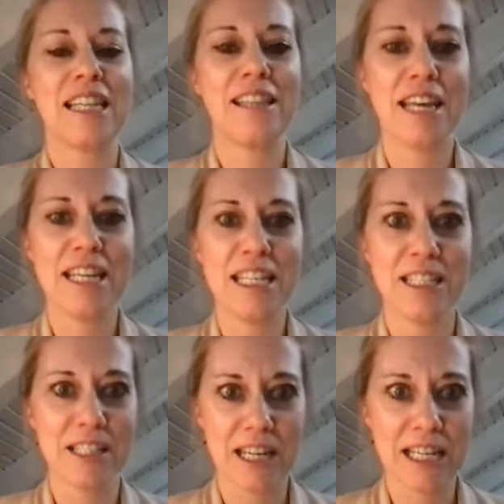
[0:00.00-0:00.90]
that he
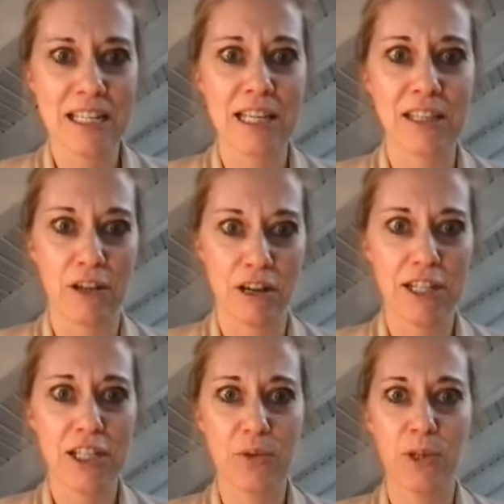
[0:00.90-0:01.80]
designed and
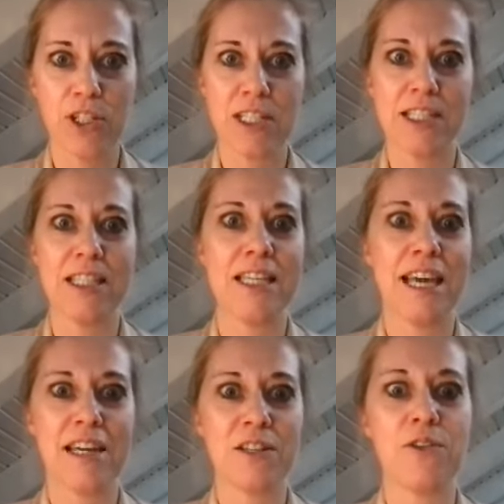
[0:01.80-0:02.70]
launched, which is the
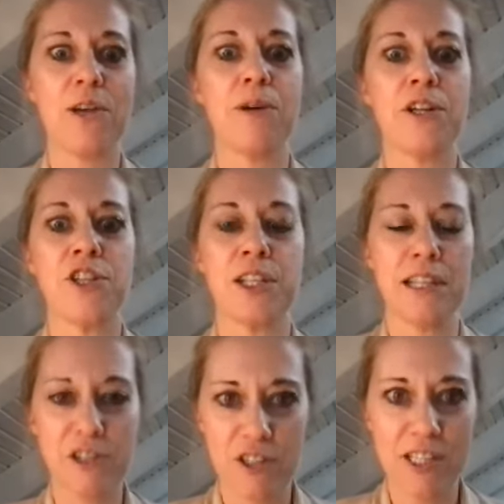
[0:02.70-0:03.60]
Hands-Free Bungee
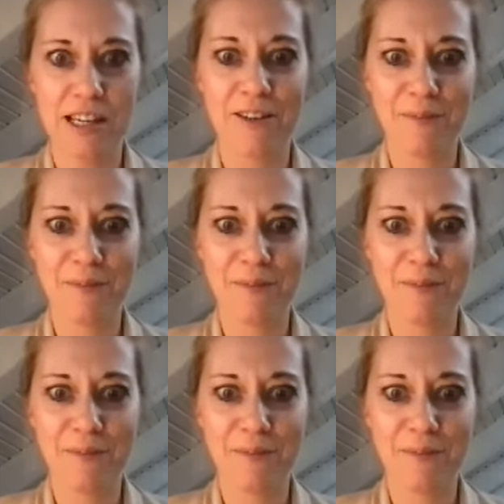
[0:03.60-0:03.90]
Leash Set.